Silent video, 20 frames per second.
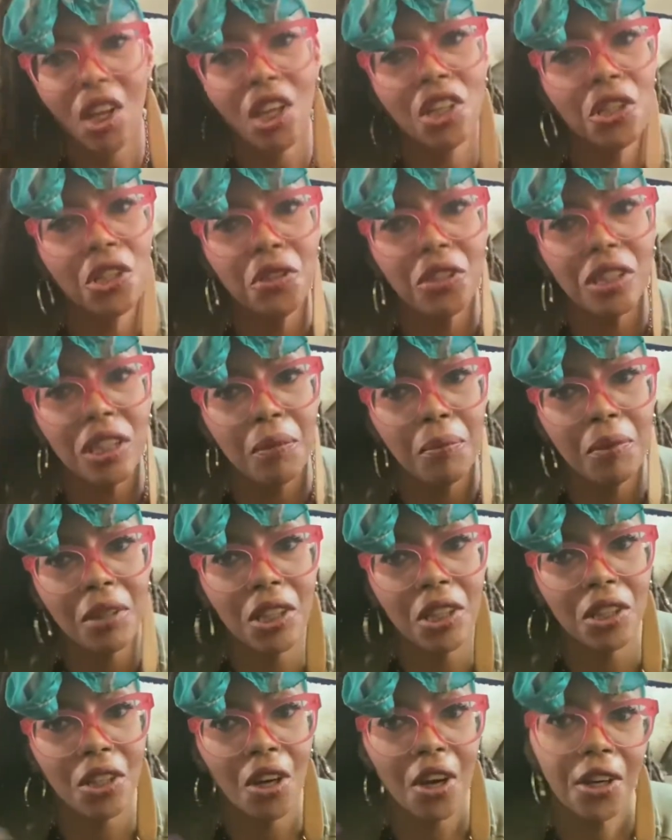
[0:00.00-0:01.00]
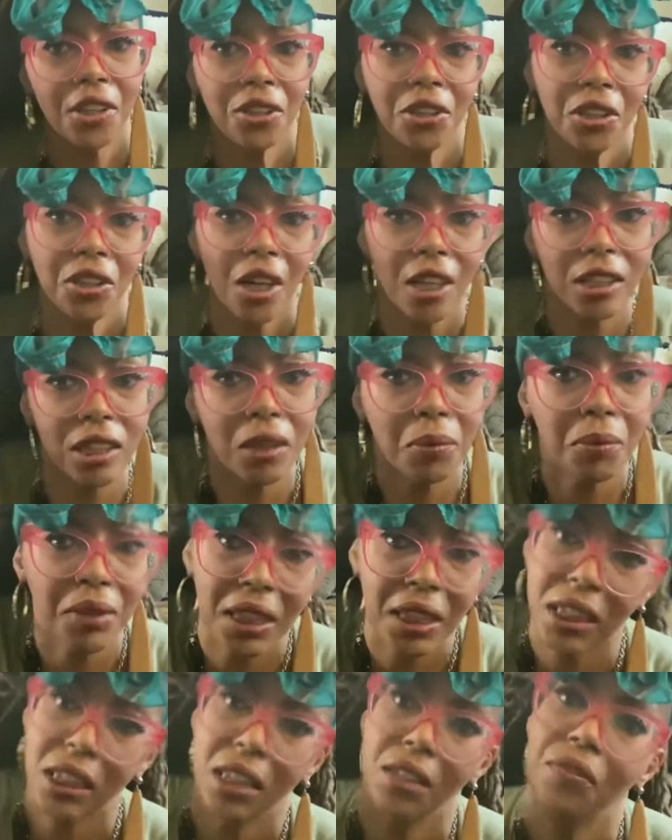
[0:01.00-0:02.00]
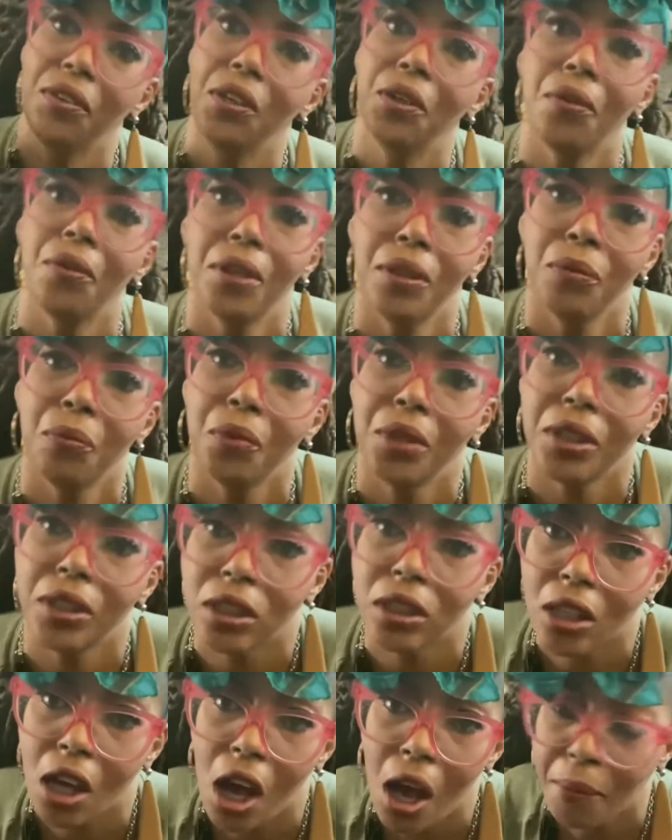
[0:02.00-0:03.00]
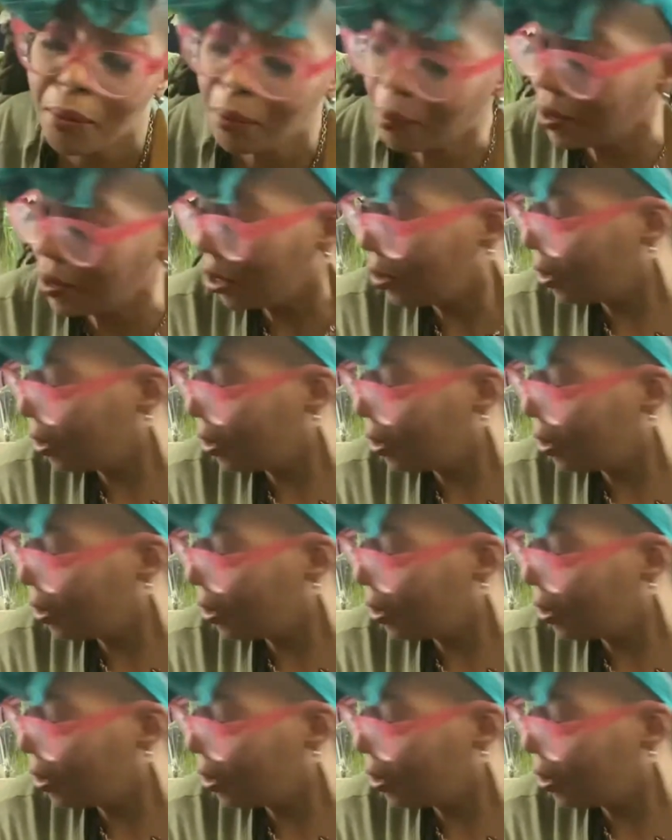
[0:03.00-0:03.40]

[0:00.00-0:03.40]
Do you sleep in the dark? Do y'all sleep with the TV on? What, comment below.